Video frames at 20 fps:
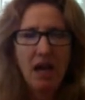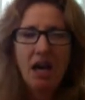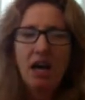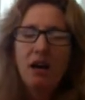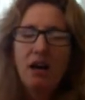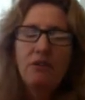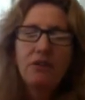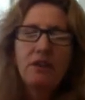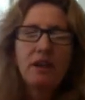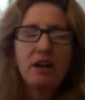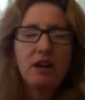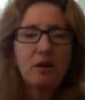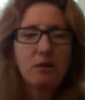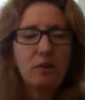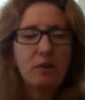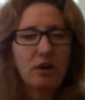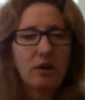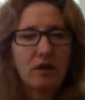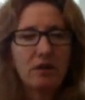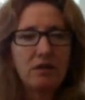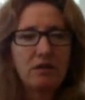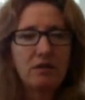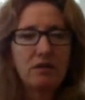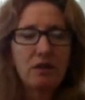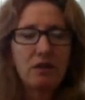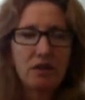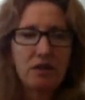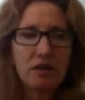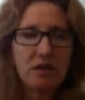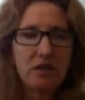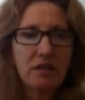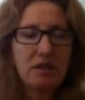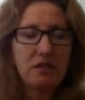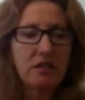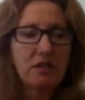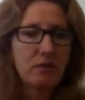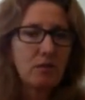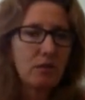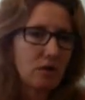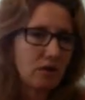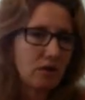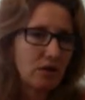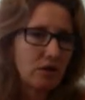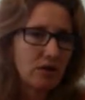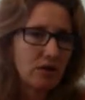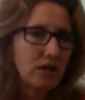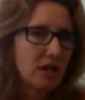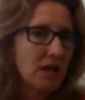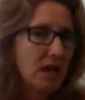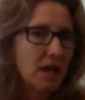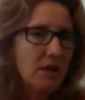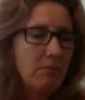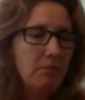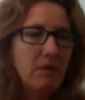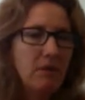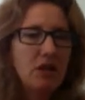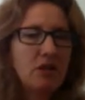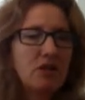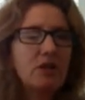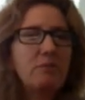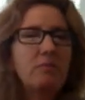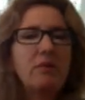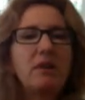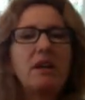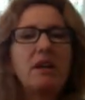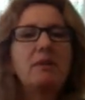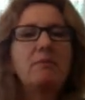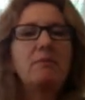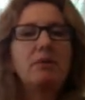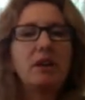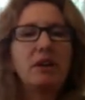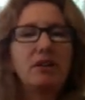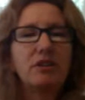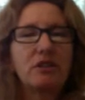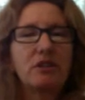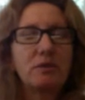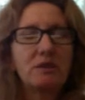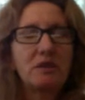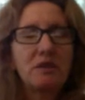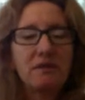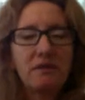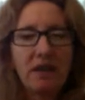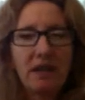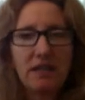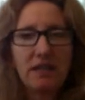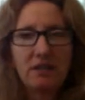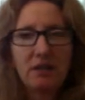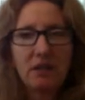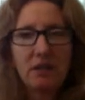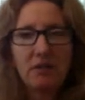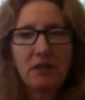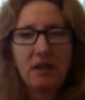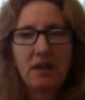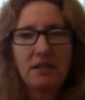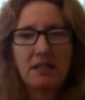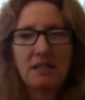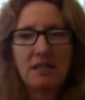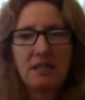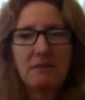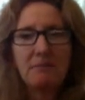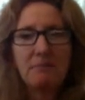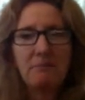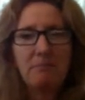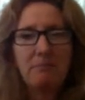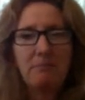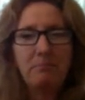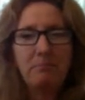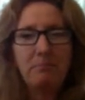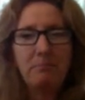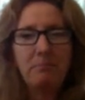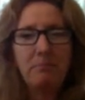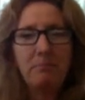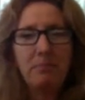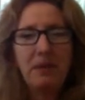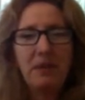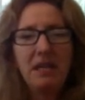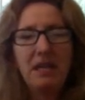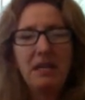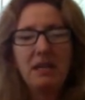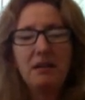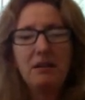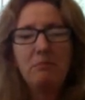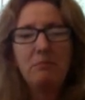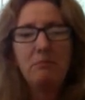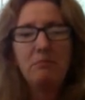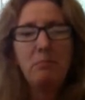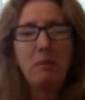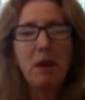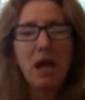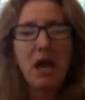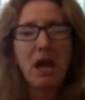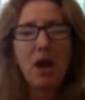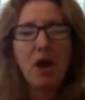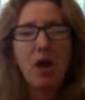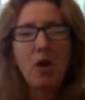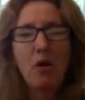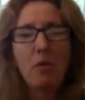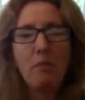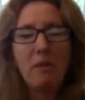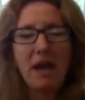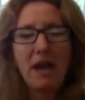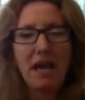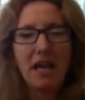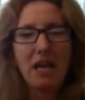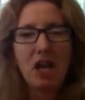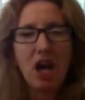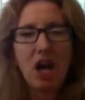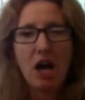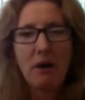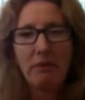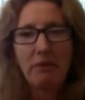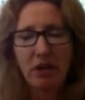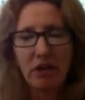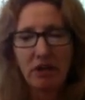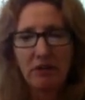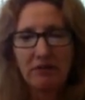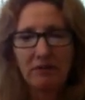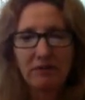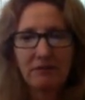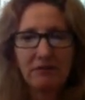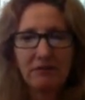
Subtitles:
Healthcare workers, workers, measure blood pressure with a device called the sphygmomanometer,